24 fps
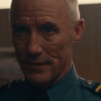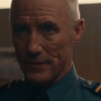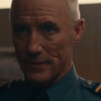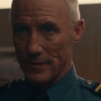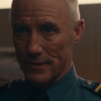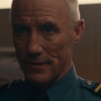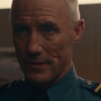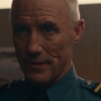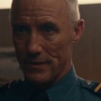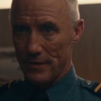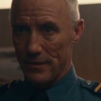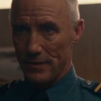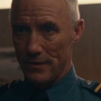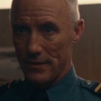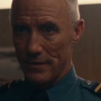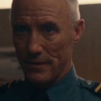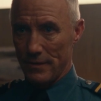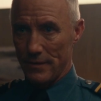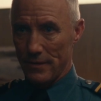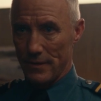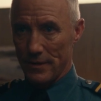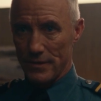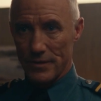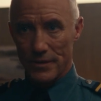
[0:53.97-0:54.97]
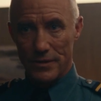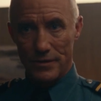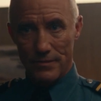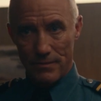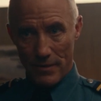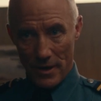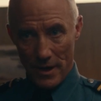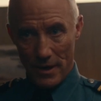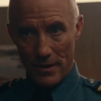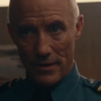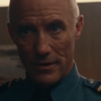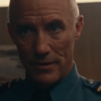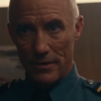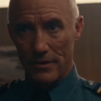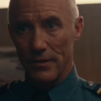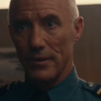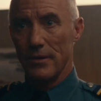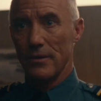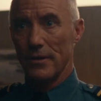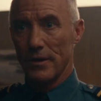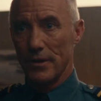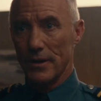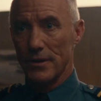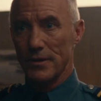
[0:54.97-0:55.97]
his request.
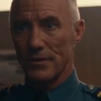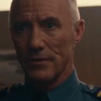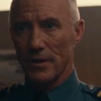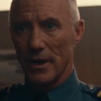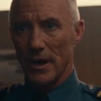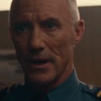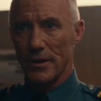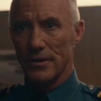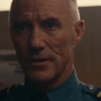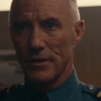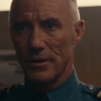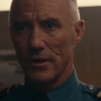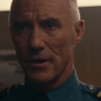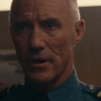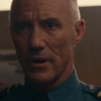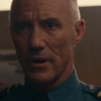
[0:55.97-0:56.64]
However, Bridges